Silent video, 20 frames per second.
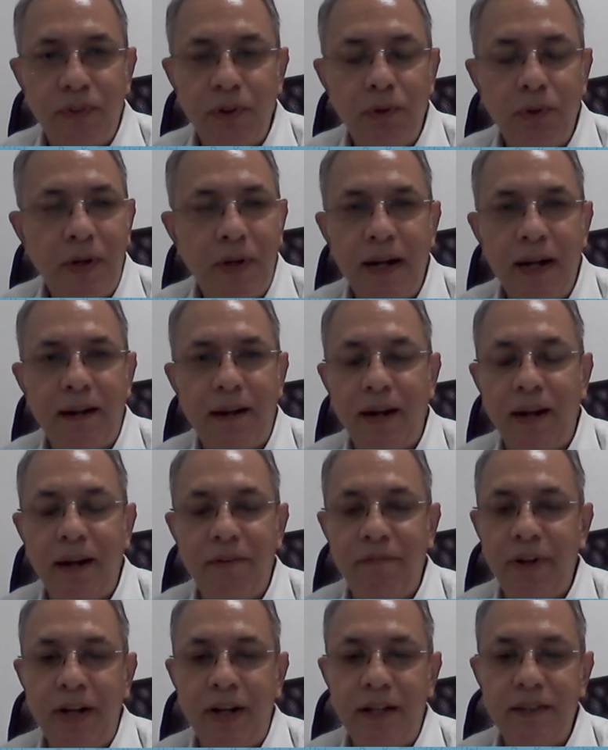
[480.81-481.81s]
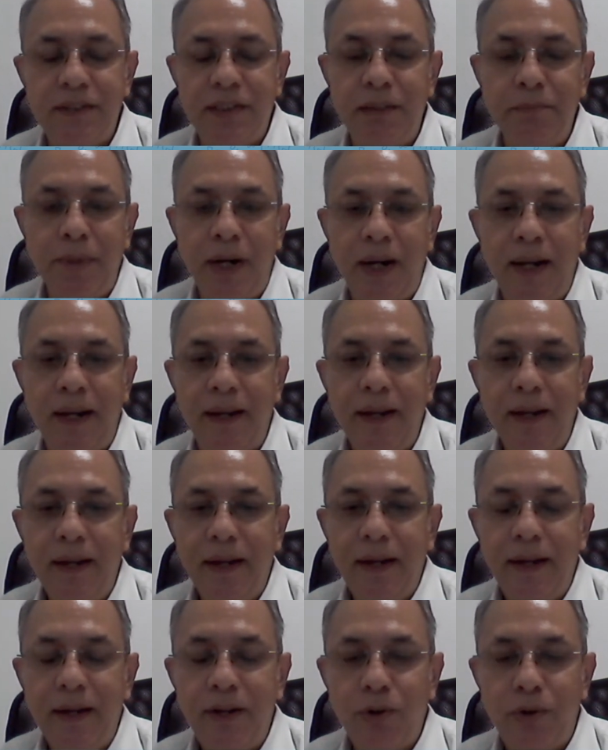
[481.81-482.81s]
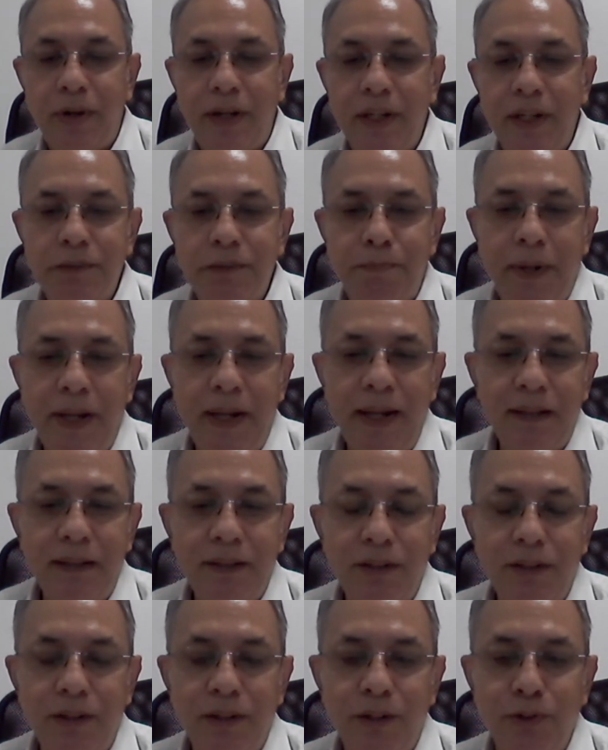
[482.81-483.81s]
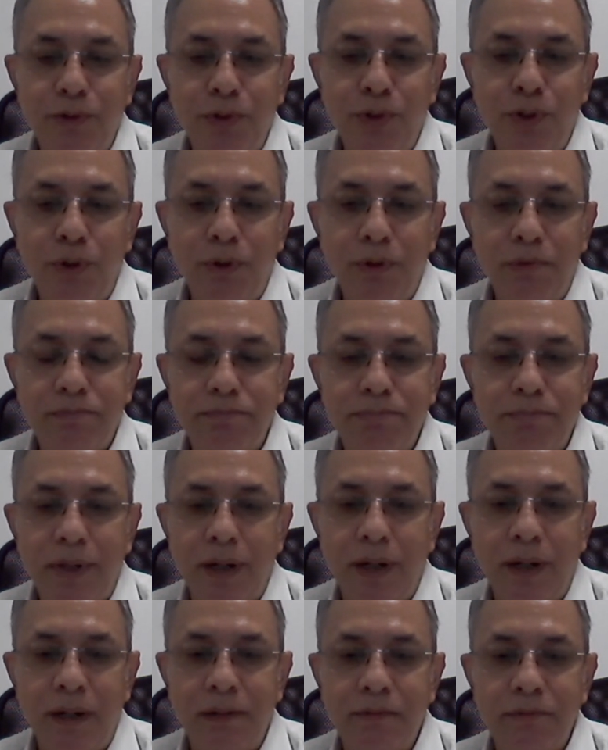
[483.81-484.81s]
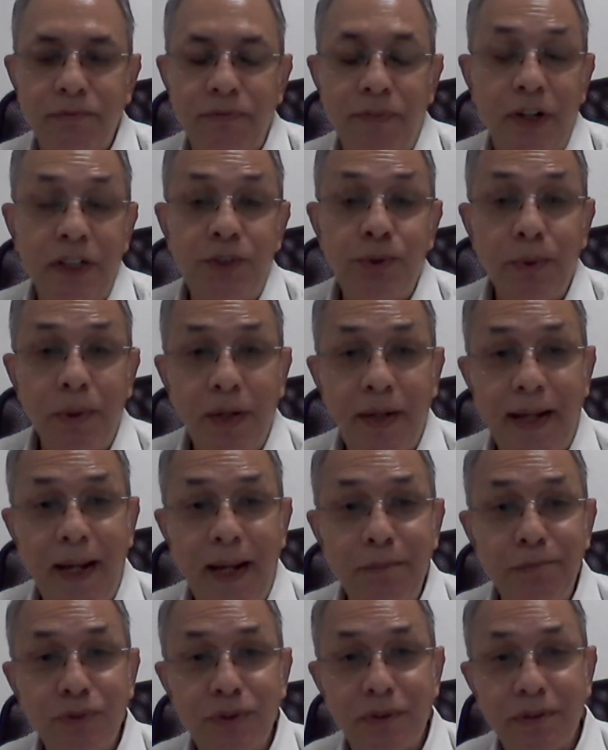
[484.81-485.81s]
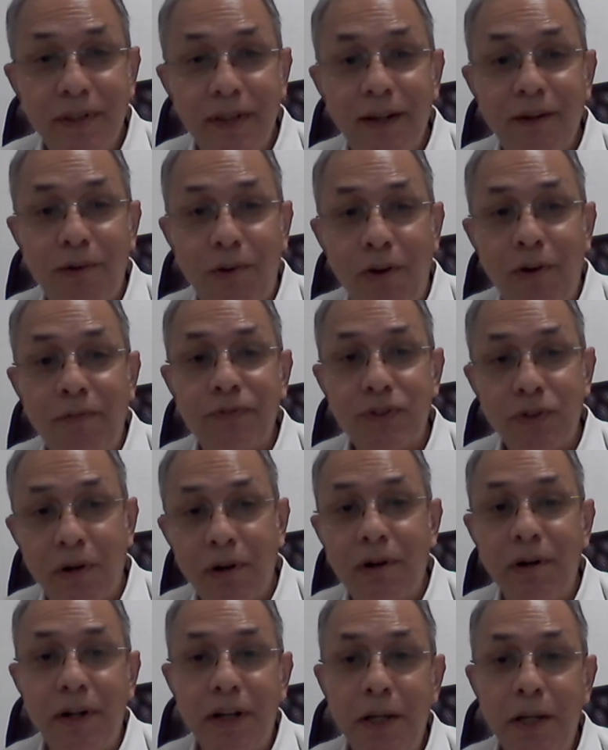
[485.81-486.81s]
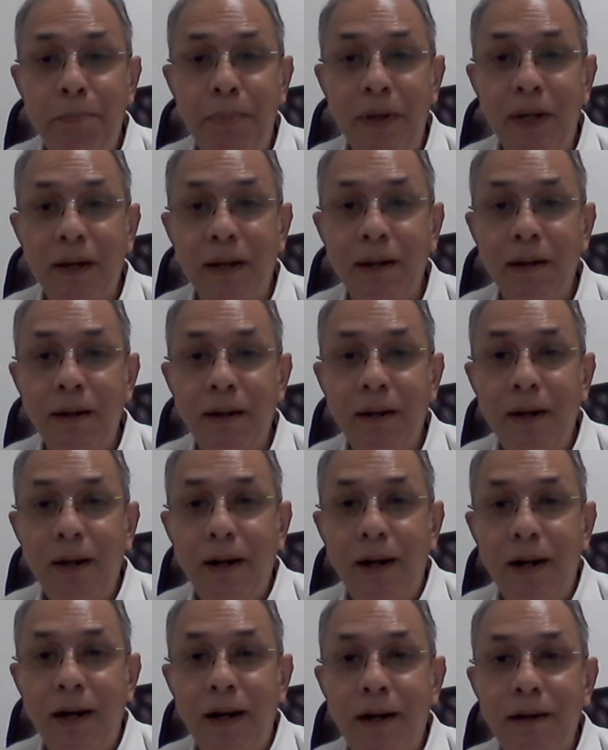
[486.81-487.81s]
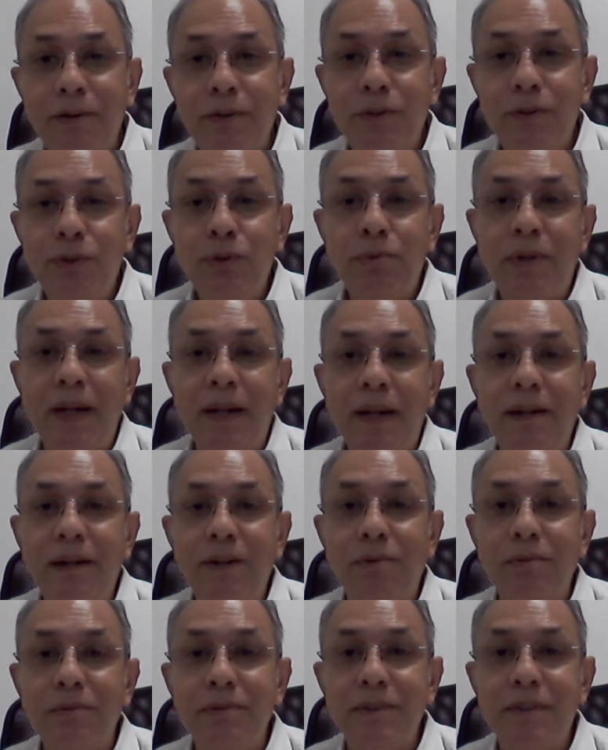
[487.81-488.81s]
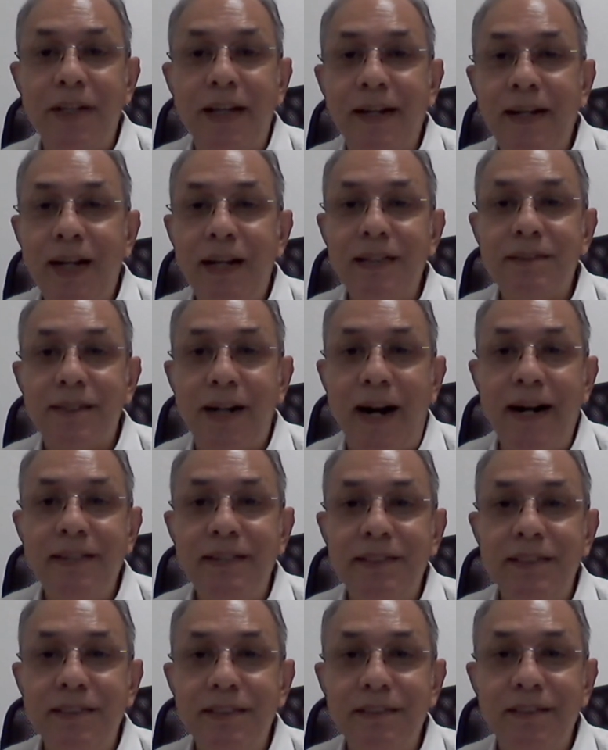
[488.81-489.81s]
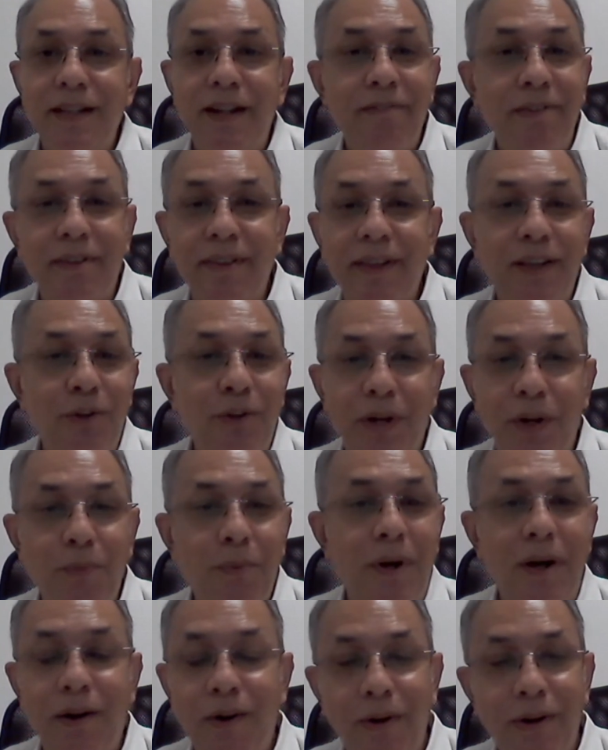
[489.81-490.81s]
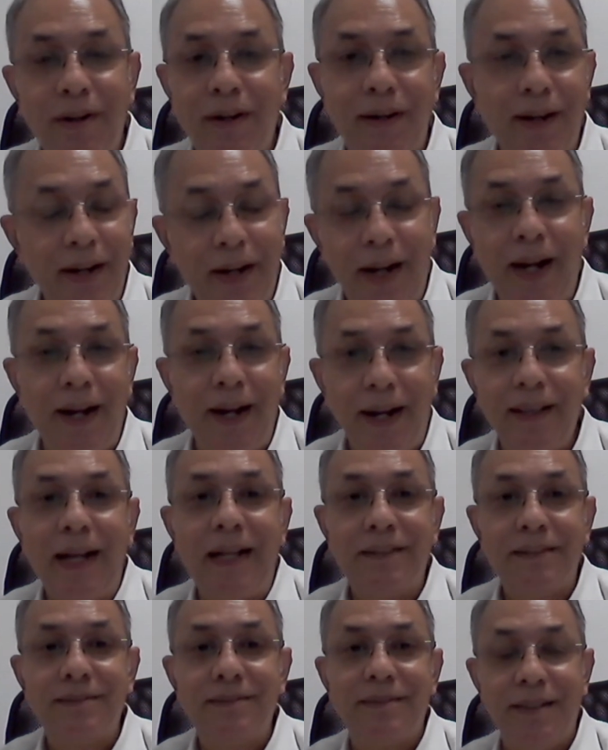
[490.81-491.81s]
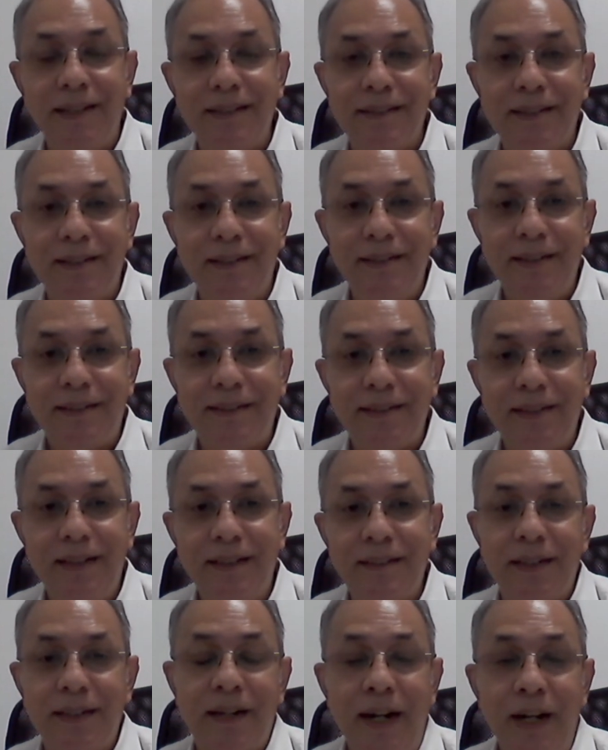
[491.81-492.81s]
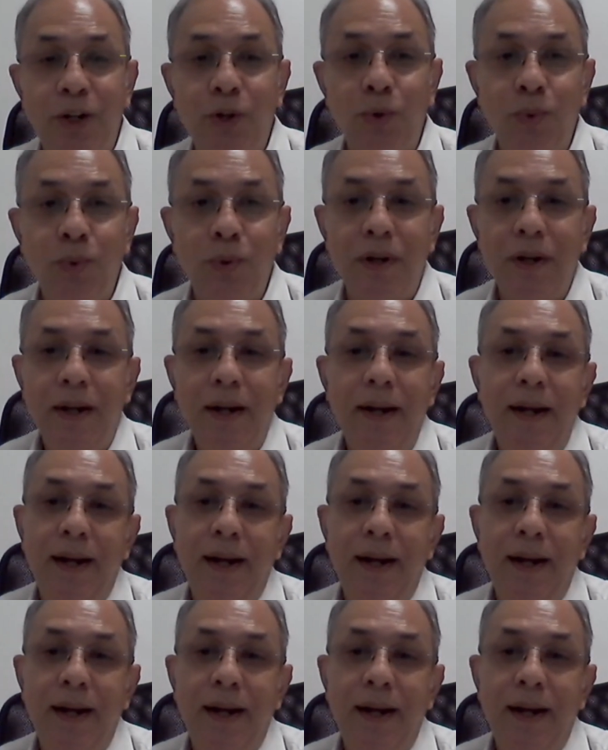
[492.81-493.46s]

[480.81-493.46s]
If you look at, when I see my, you know, kids playing the, you know, virtual games of soccer, EPL, you can, you know, the entire strategy, everything, you can work on it. And it's a great tool.